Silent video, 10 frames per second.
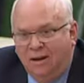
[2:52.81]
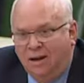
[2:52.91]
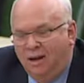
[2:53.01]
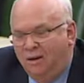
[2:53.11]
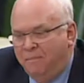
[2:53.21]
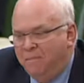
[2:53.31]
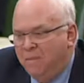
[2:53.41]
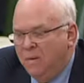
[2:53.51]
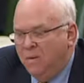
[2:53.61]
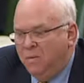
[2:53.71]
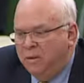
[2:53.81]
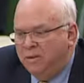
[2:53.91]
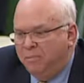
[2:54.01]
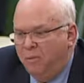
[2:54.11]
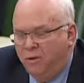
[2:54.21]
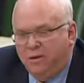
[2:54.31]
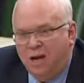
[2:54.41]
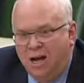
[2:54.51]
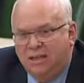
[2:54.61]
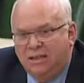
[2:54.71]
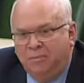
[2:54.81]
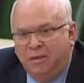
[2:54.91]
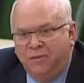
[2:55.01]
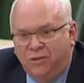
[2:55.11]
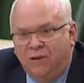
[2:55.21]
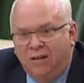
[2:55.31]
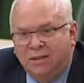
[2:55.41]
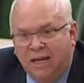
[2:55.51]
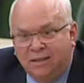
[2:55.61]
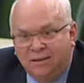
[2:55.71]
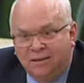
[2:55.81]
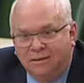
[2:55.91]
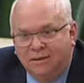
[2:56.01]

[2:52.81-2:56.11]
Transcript: Um, we support the concept of a stress test.